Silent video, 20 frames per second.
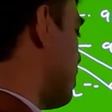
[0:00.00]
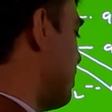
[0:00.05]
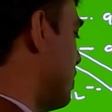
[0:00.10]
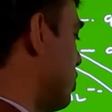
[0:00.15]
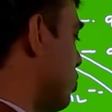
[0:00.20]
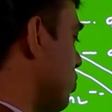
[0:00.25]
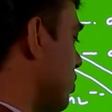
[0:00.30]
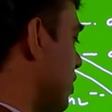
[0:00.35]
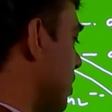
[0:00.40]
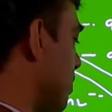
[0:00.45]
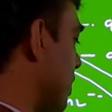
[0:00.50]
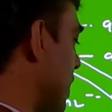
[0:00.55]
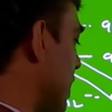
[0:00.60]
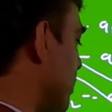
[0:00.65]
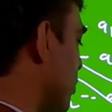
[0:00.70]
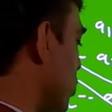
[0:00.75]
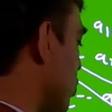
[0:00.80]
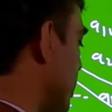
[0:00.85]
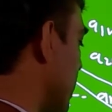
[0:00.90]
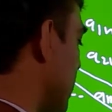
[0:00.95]
choose the
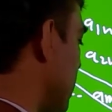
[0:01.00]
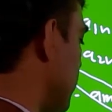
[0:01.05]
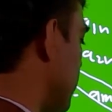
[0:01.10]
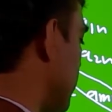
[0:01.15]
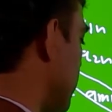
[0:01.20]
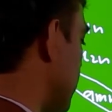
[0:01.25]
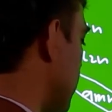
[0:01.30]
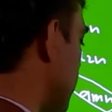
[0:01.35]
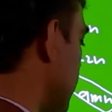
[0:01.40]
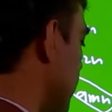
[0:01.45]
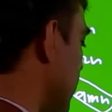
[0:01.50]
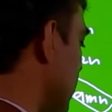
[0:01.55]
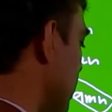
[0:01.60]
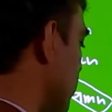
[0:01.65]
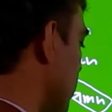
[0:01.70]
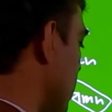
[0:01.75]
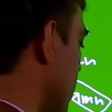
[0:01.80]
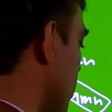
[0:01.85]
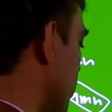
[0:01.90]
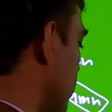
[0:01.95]
pivot element
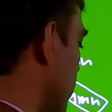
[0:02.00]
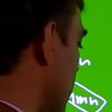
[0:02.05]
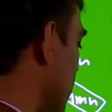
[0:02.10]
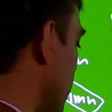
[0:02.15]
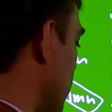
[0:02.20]
A11